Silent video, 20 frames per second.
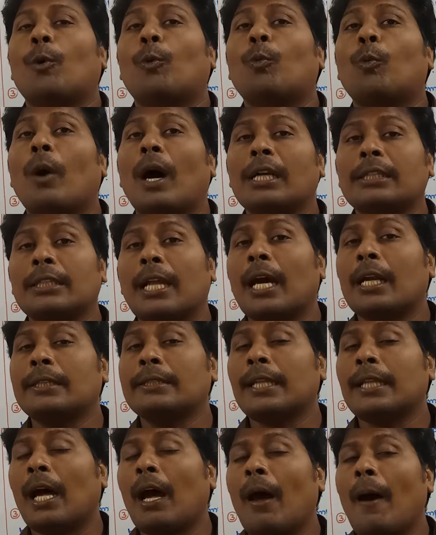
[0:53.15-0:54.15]
what
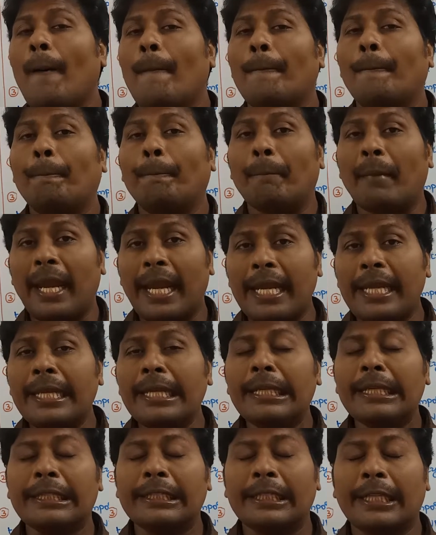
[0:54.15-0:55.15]
are the
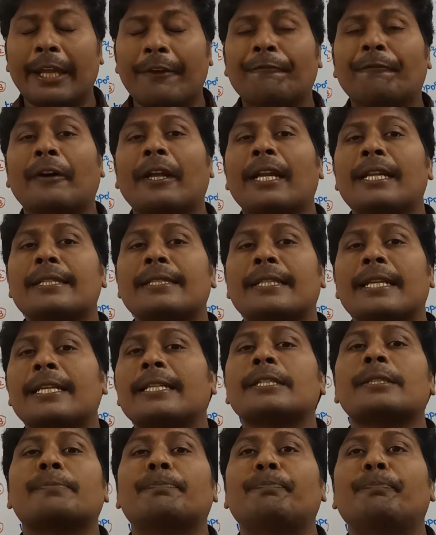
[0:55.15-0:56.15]
main
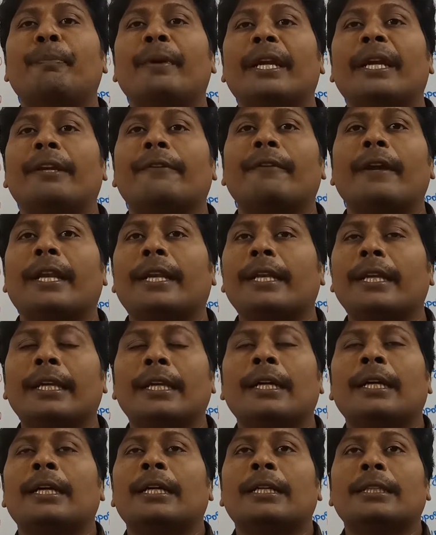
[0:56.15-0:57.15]
differences between